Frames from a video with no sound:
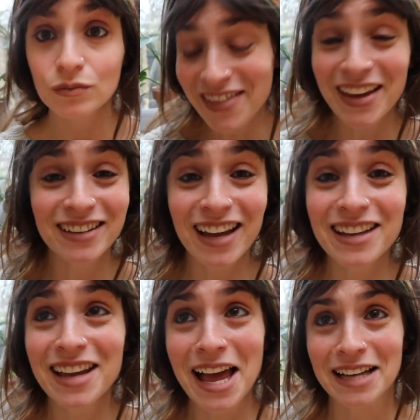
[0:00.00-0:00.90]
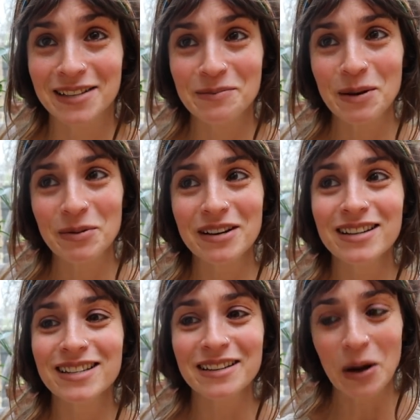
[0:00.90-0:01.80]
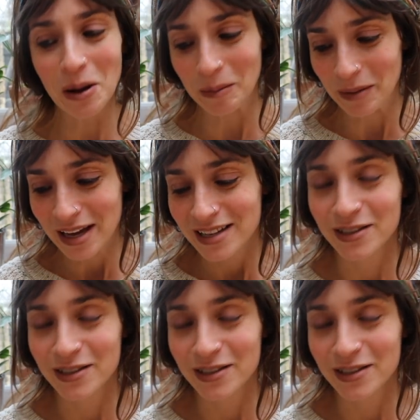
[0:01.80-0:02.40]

And then like, yeah, so my period didn't come.